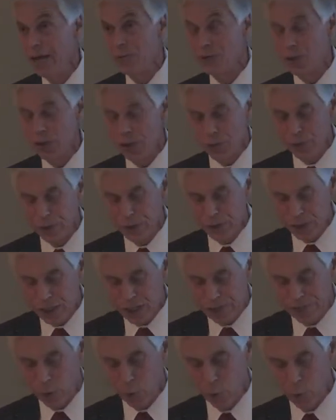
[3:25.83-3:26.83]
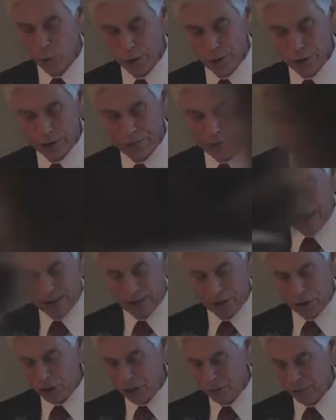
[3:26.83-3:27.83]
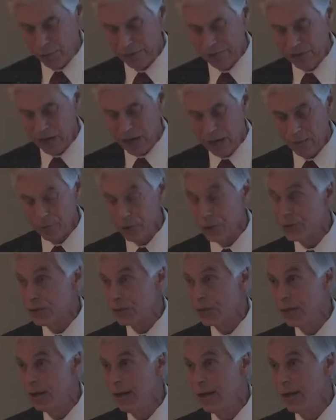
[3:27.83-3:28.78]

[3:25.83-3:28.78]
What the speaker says: She's received awards from the Valley Chamber of Commerce,